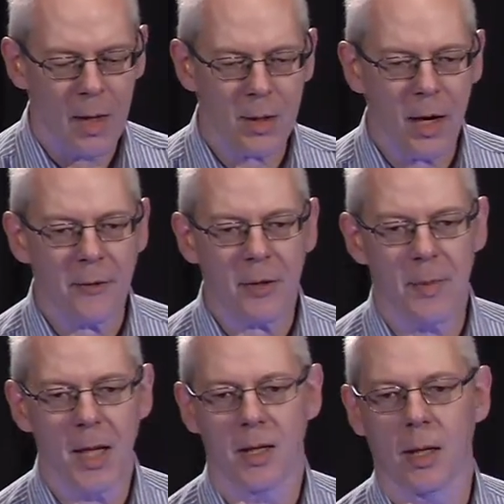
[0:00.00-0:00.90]
So you have to
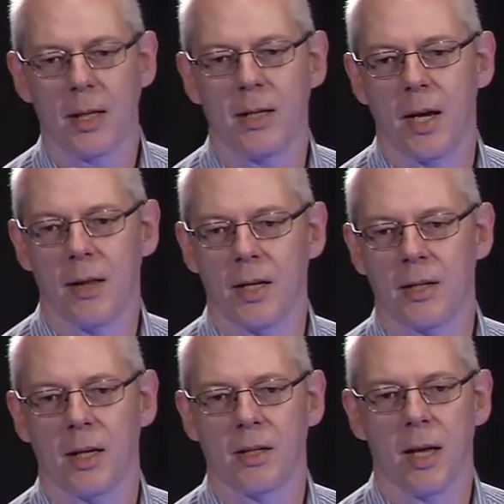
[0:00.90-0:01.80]
basically tear these
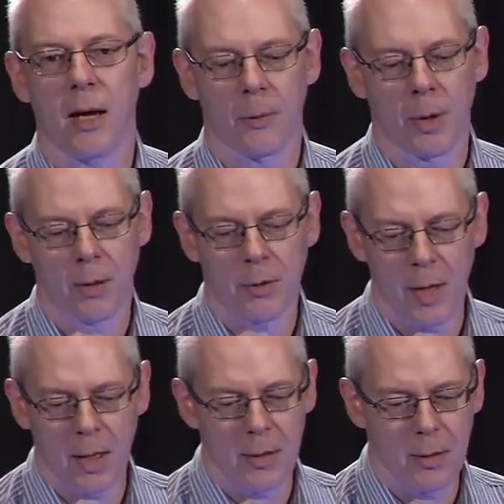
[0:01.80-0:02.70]
things down, and what you're
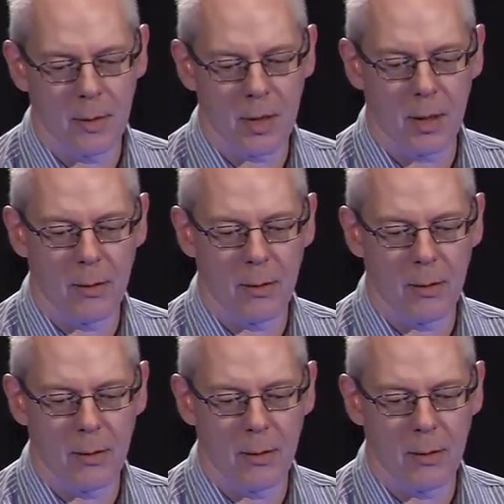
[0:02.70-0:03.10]
trying to do is go